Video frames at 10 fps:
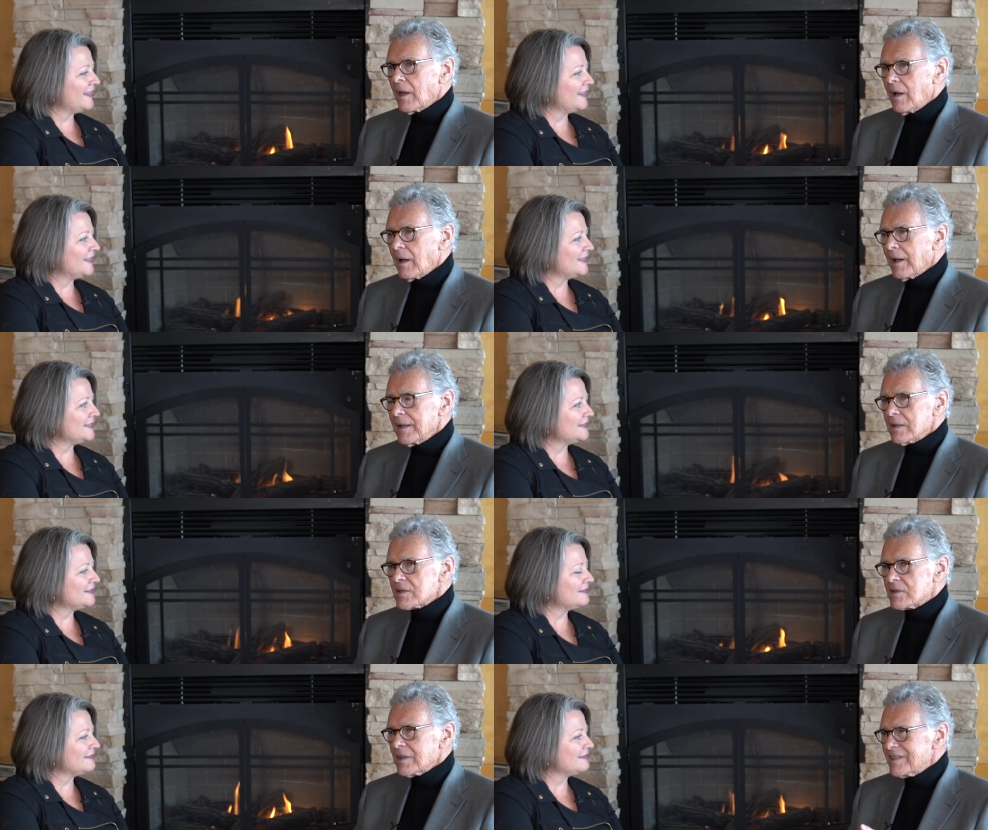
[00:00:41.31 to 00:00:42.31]
Speaker 1: uh,
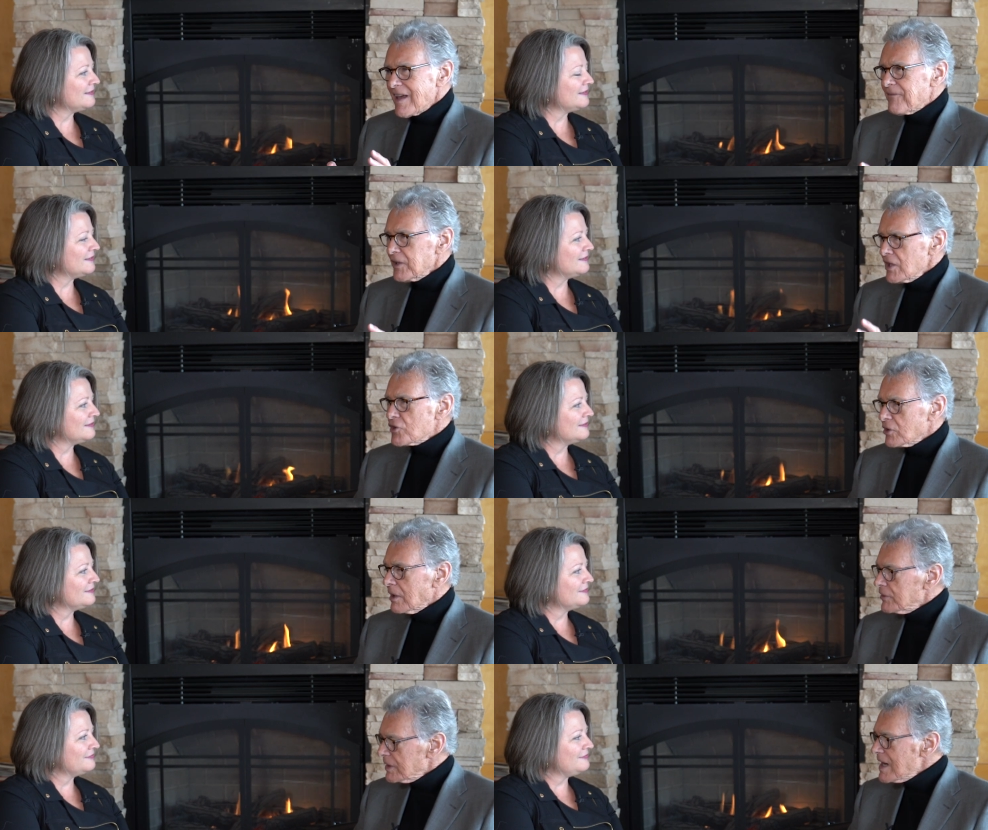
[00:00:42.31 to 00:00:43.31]
is the definition
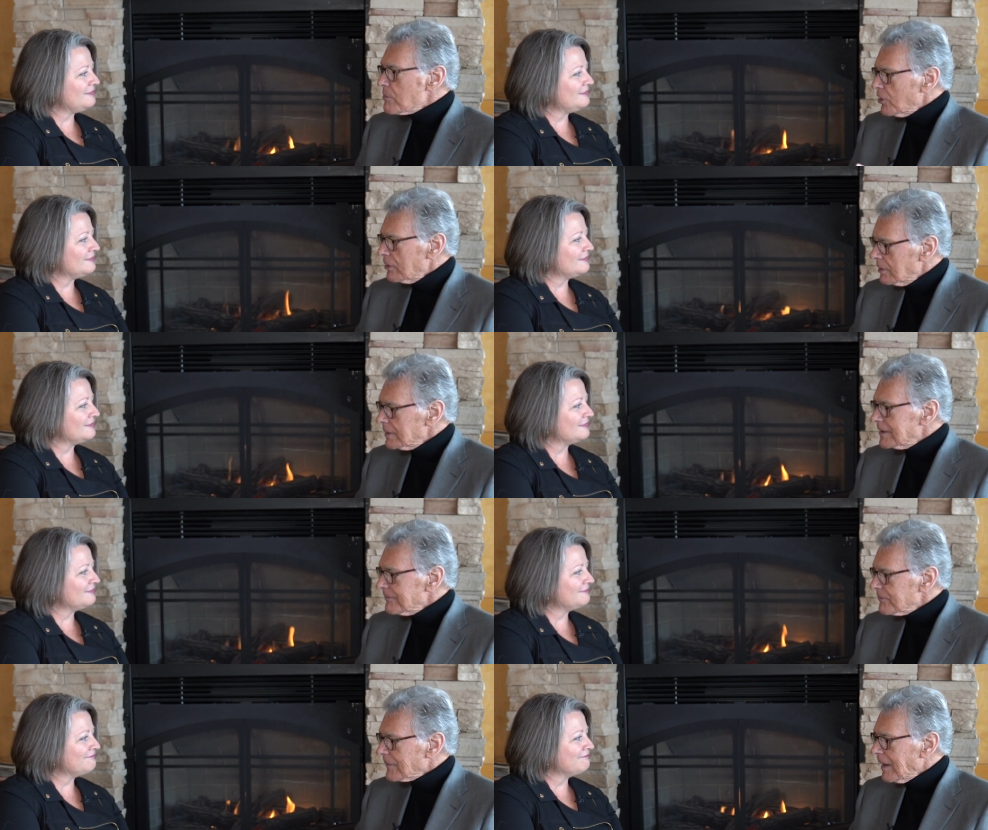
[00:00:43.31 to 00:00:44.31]
of a neighborhood.
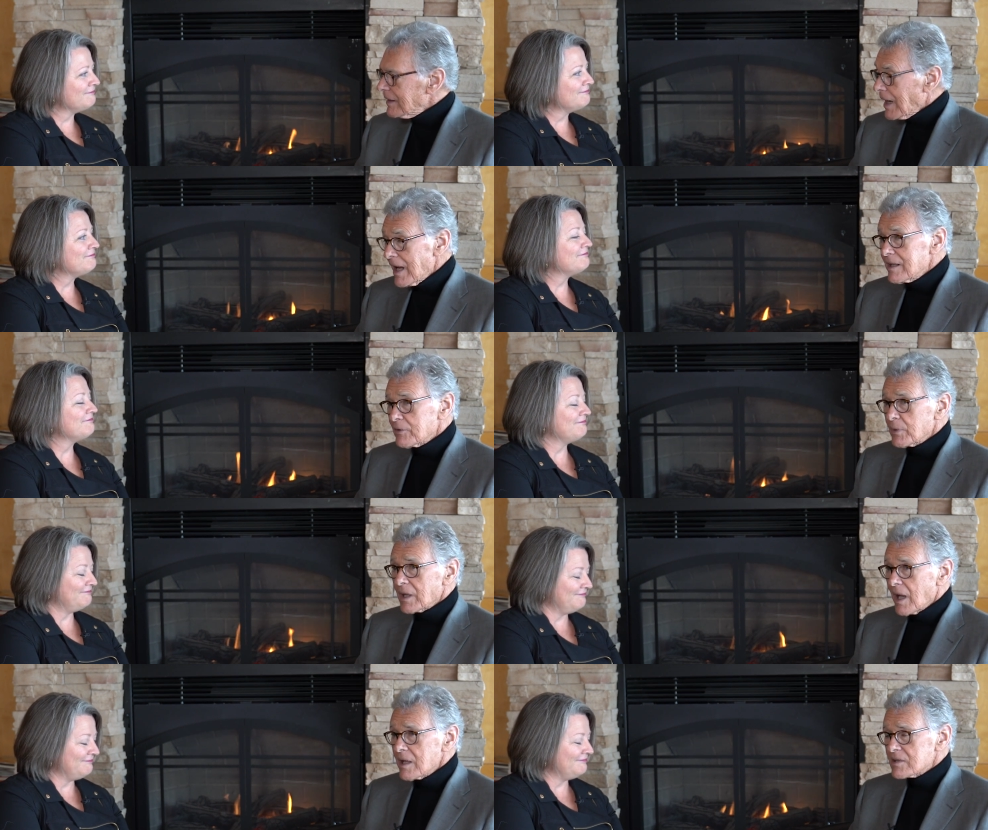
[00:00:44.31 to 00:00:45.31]
And I didn't
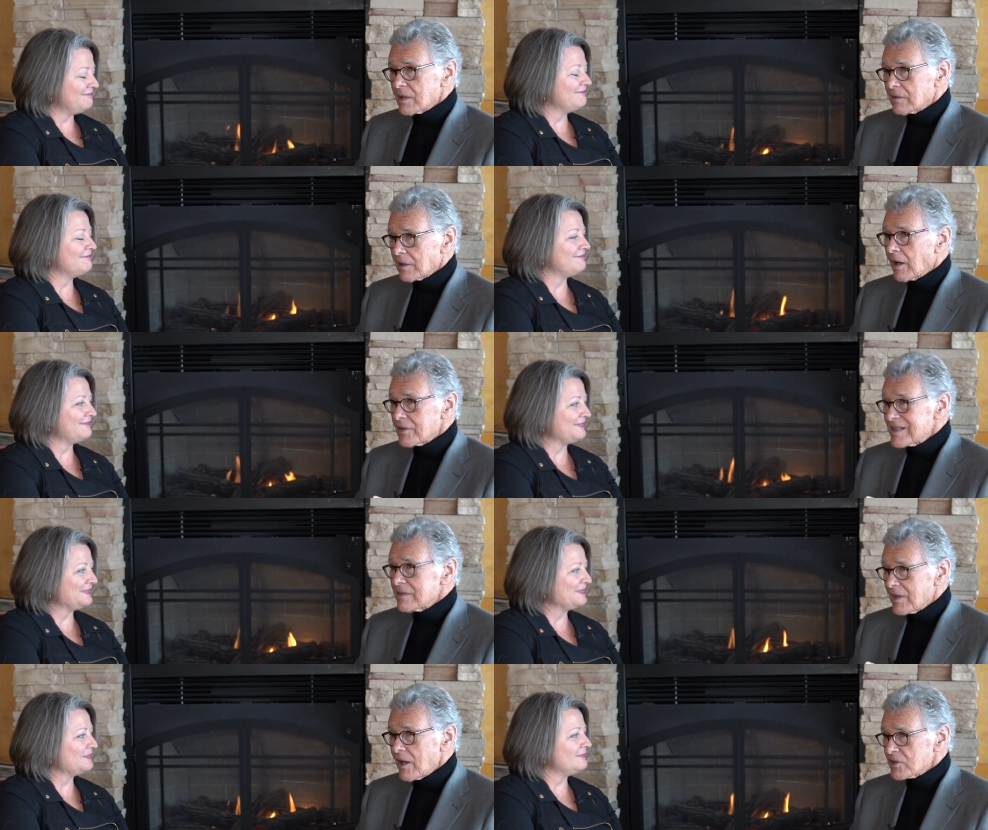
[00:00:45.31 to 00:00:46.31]
realize that there are
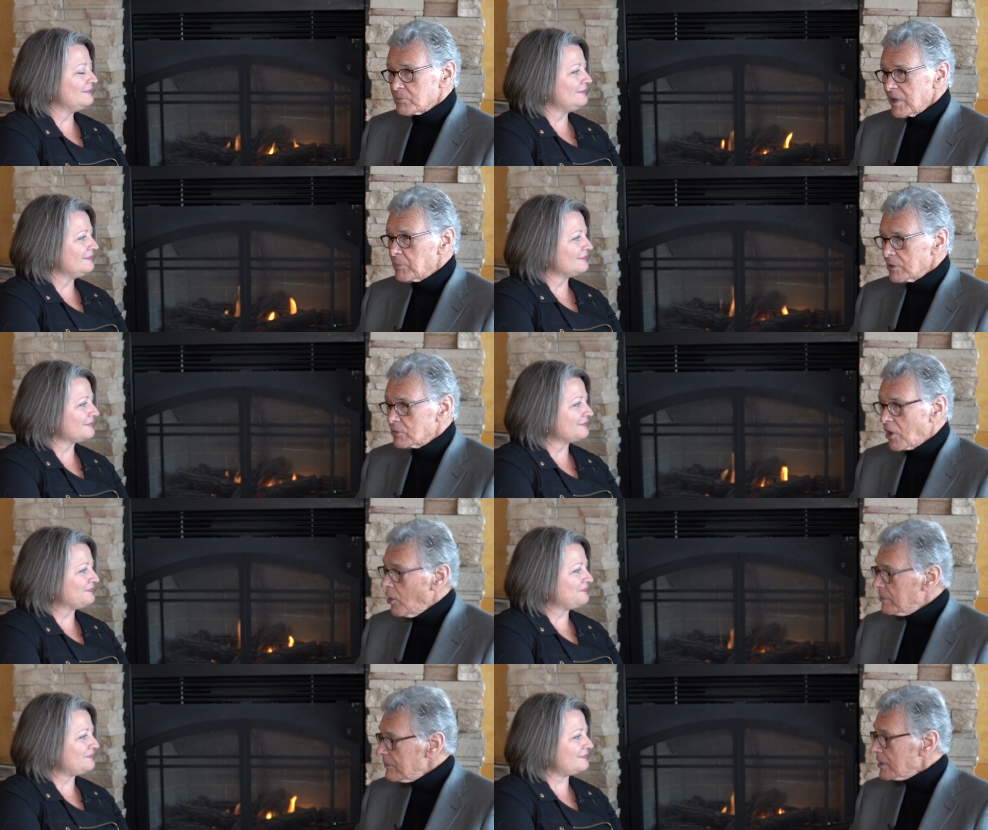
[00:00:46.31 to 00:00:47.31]
10,000 people who
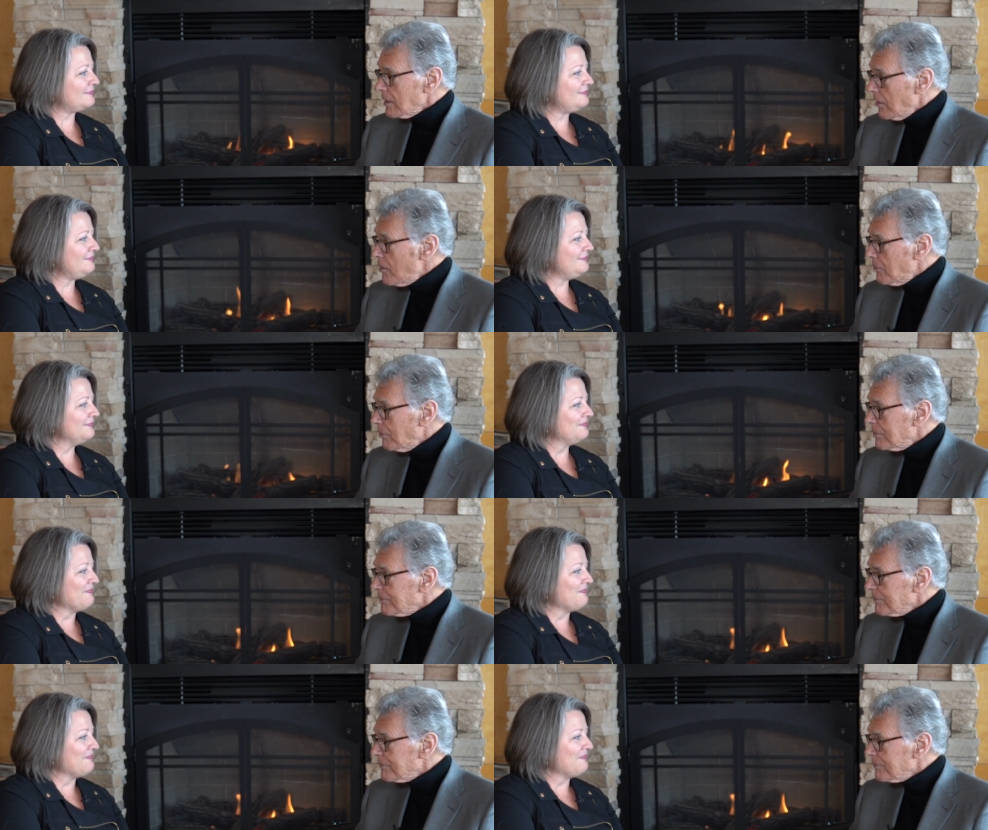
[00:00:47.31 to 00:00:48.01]
call Beaverdale home.